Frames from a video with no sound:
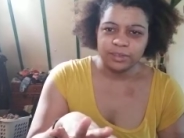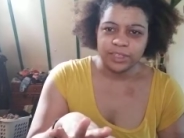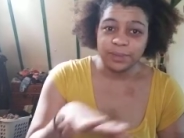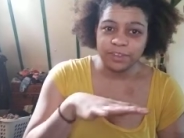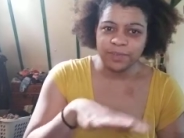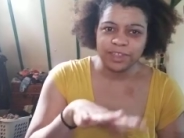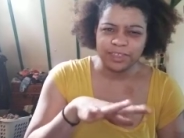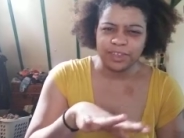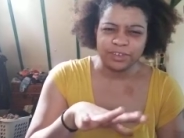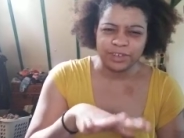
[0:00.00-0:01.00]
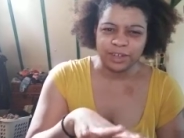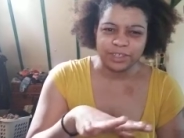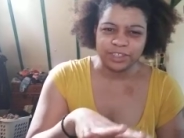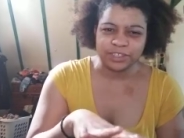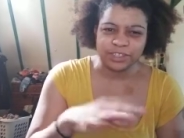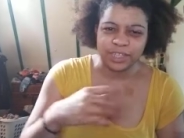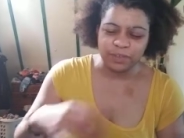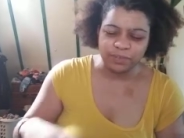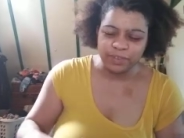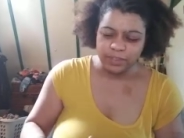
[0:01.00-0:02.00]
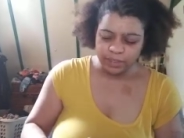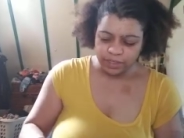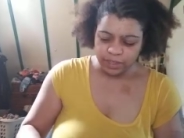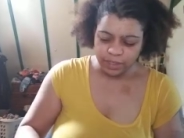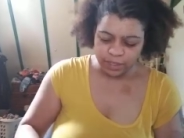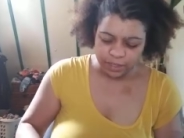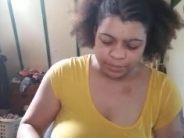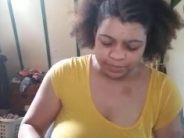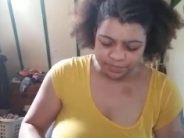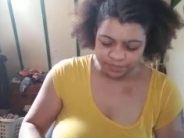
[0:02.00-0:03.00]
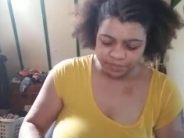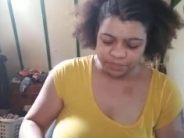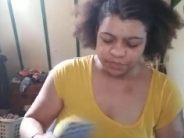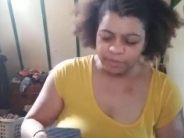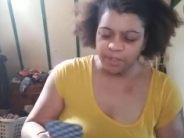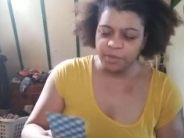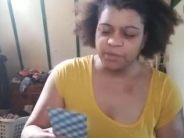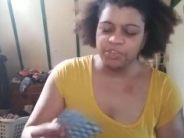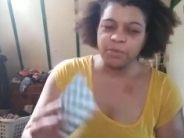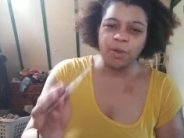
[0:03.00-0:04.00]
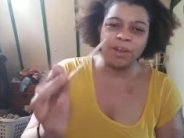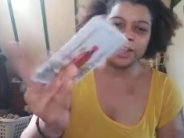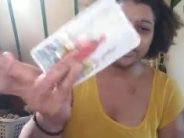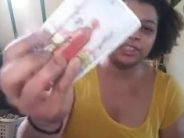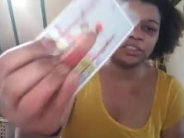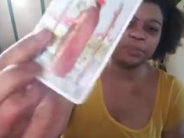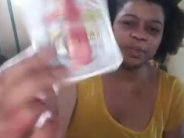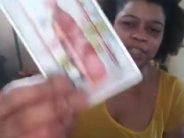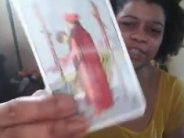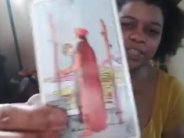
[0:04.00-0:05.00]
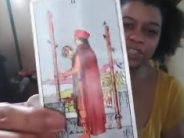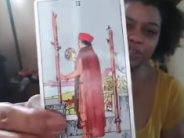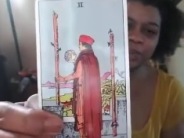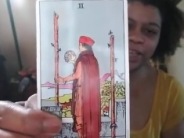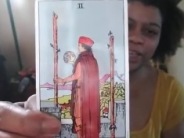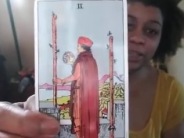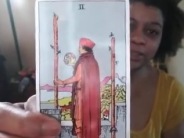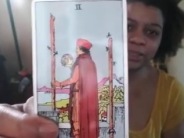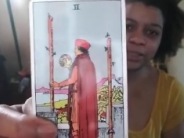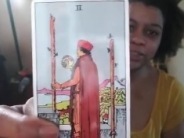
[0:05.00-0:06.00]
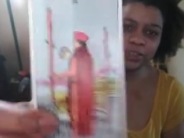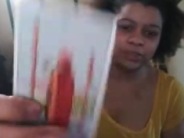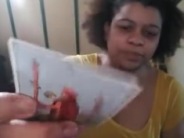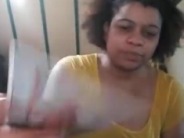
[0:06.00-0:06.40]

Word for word: Especially when you think you're talking to yourself. Uh, what you want is the ability to make a decision.